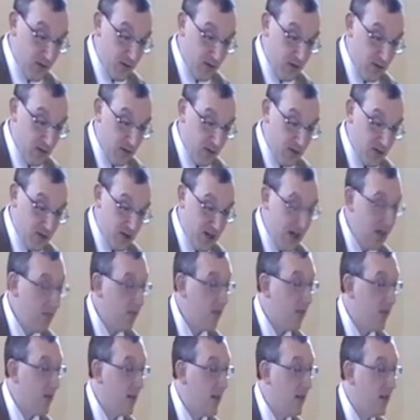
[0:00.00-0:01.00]
through
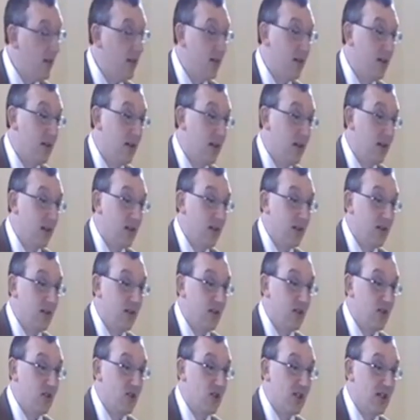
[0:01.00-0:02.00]
17
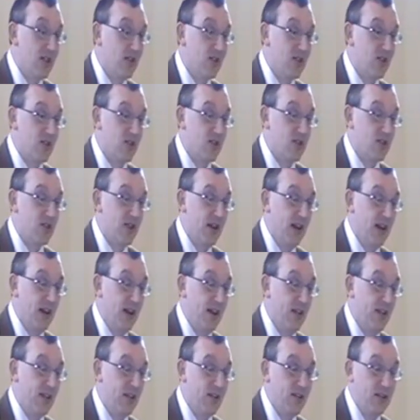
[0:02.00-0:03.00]
that Jesus'
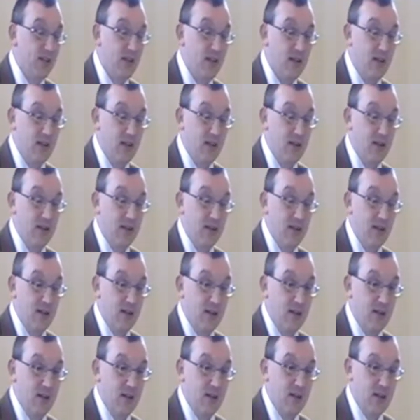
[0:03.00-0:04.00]
death
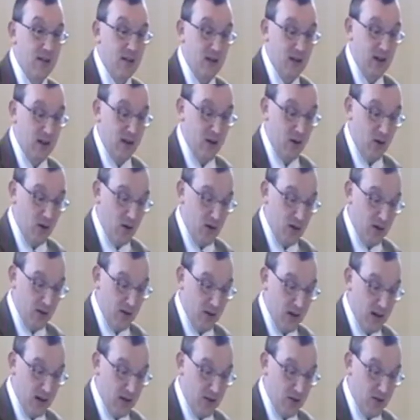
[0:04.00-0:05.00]

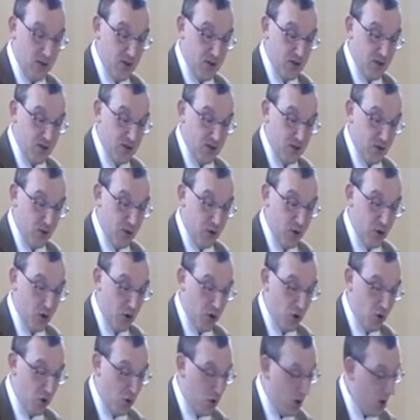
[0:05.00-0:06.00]
inaugurates
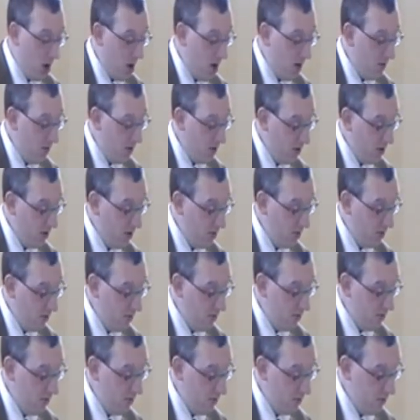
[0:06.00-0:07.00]
the new covenant.
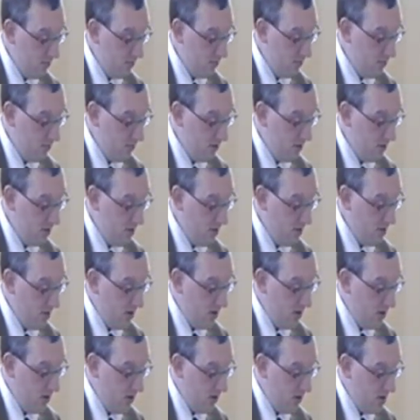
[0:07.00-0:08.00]

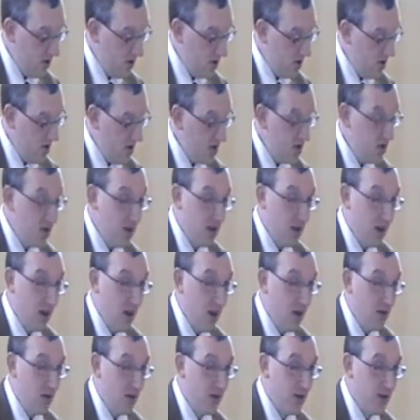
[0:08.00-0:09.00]
This is the
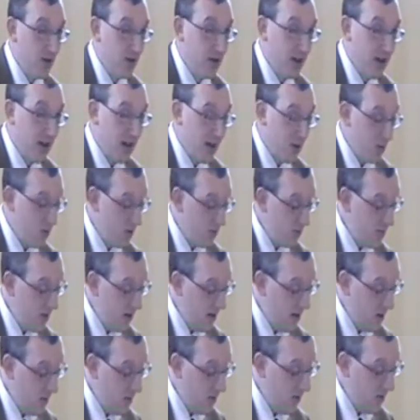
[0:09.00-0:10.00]
covenant that I will
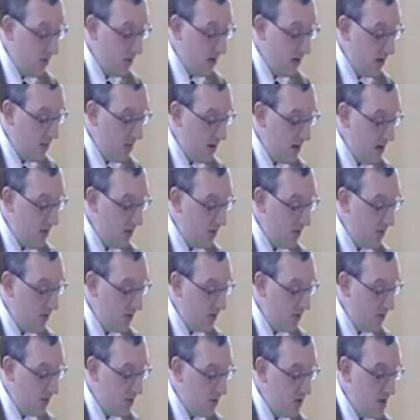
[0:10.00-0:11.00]
make with them
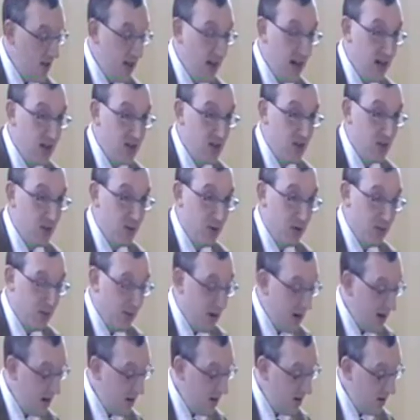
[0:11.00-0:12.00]
after those days. I'll
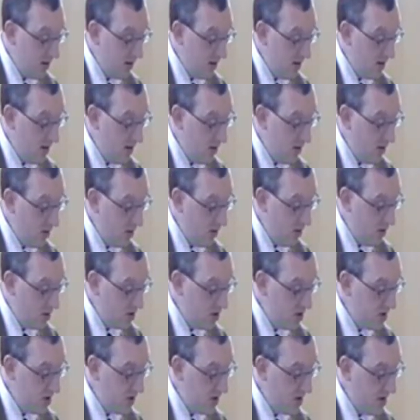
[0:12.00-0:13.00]
put my
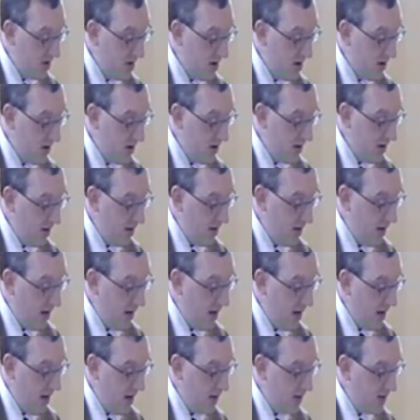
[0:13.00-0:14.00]
laws in their heart,
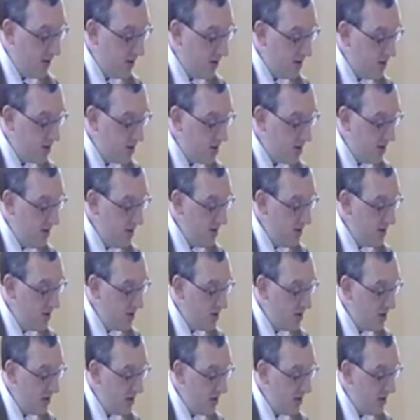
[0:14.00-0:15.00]
and their
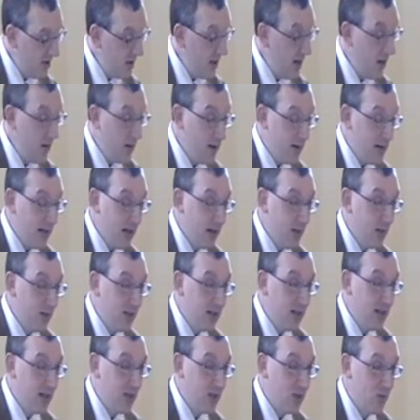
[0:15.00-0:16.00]
sins and their
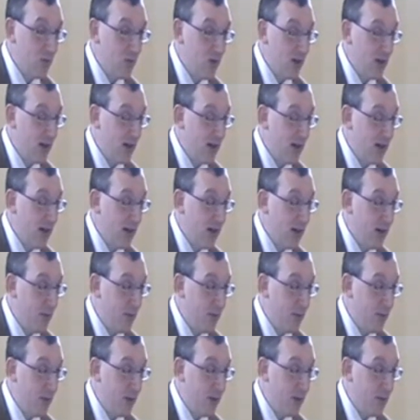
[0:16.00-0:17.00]
iniquities will
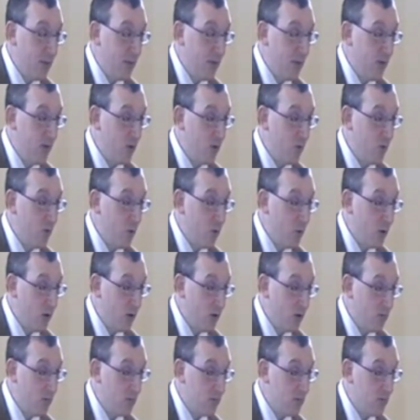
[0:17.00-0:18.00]
I remember no
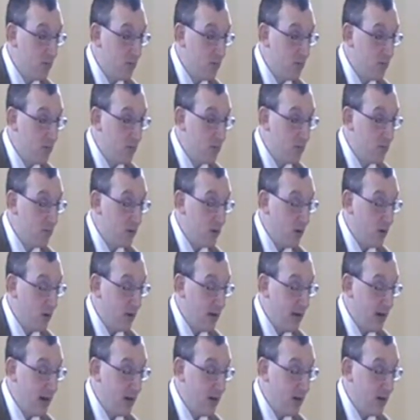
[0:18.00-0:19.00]
more,
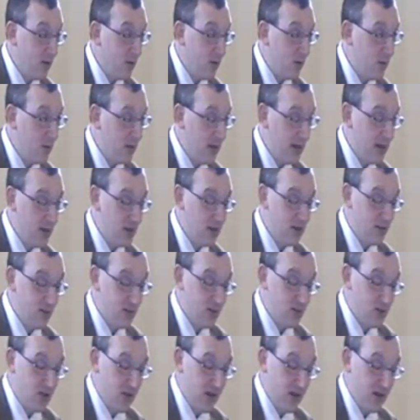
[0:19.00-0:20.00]
unlike the Old
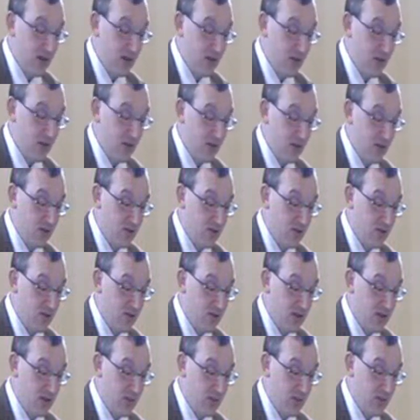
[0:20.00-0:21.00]
Testament sacrificial
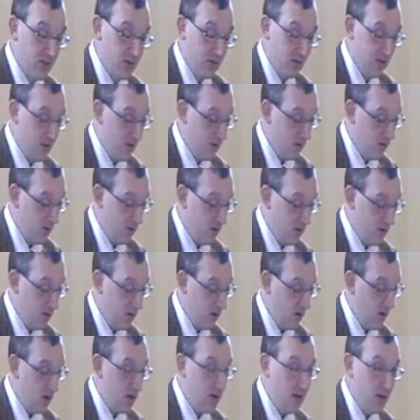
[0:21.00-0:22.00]
system.
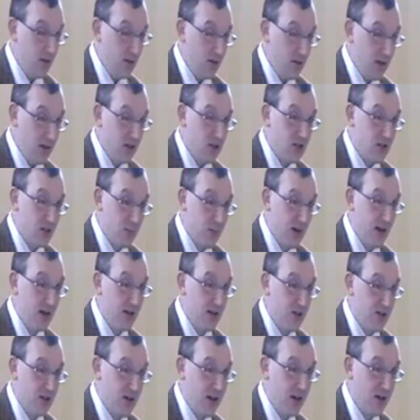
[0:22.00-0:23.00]
That's the
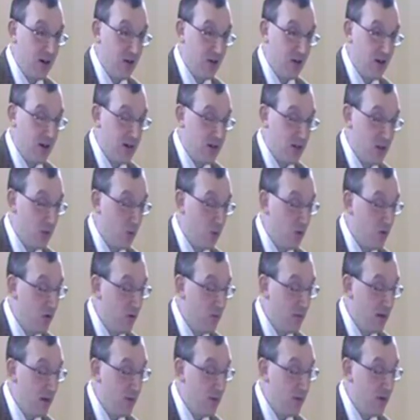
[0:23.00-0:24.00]
better sacrifice. I
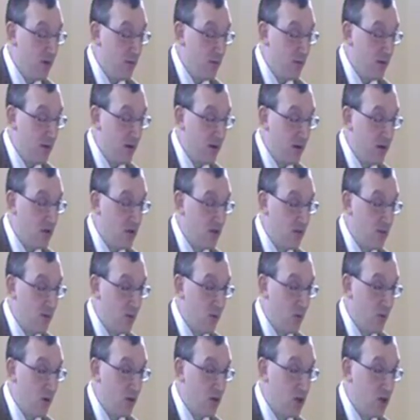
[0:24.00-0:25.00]
won't remember them because
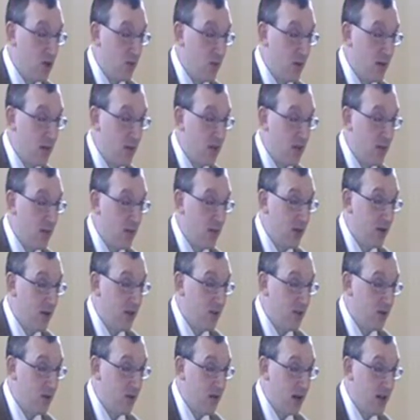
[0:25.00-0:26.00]
they've been washed away in the
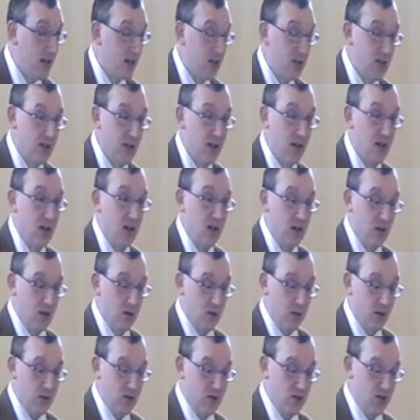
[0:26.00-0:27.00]
blood of Christ,
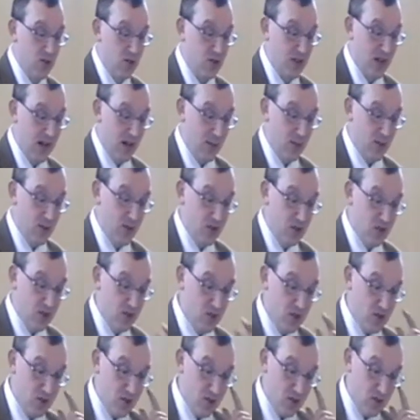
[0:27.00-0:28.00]
which
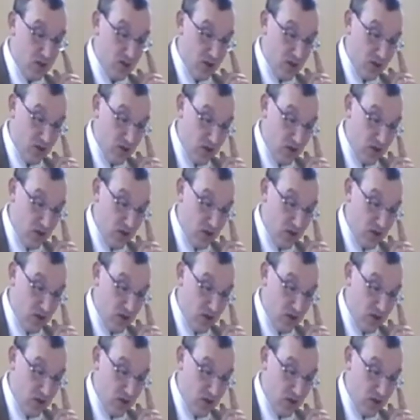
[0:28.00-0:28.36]
establishes